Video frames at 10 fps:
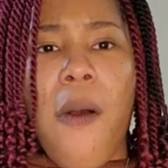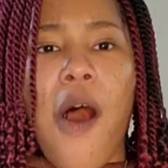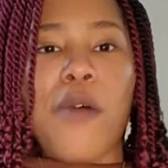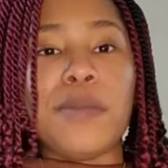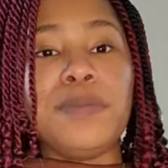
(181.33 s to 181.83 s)

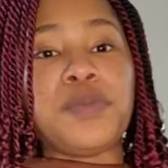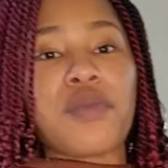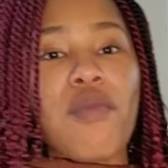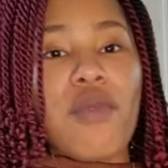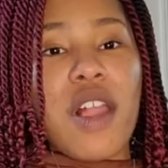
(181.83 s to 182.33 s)
Oh,
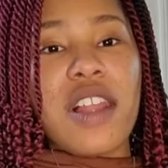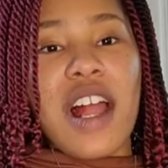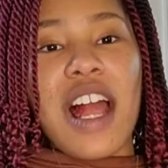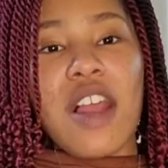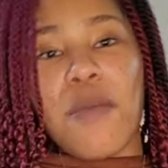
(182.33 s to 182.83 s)
and I
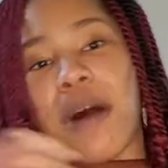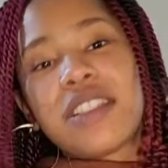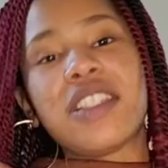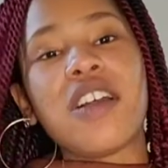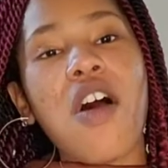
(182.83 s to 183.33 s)
got on my
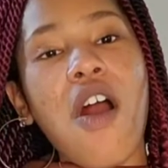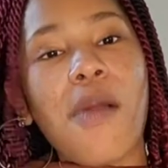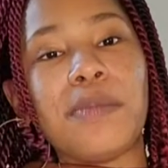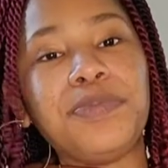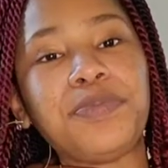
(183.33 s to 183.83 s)
T R